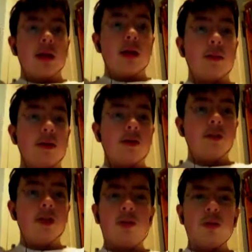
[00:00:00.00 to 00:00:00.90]
I mean,
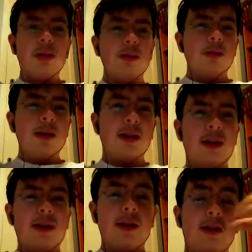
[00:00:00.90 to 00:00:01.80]
would you want to
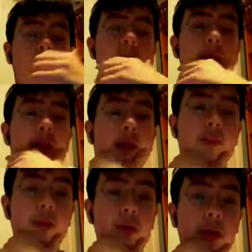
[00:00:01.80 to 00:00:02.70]
listen to
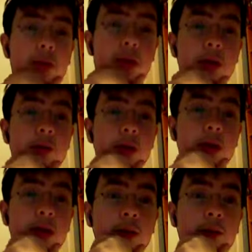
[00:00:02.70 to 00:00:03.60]
music while you were
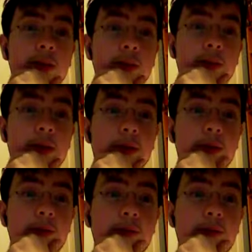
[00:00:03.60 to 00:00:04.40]
killing a vampire?